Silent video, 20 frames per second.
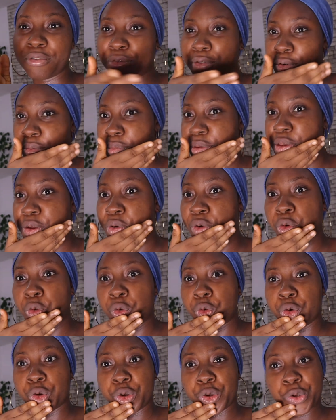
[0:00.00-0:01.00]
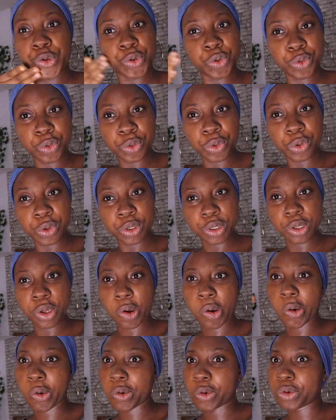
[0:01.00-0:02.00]
from Ikorodu
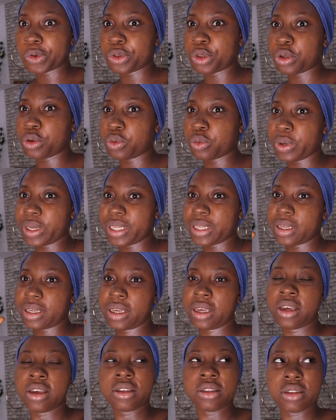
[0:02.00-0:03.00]
all the way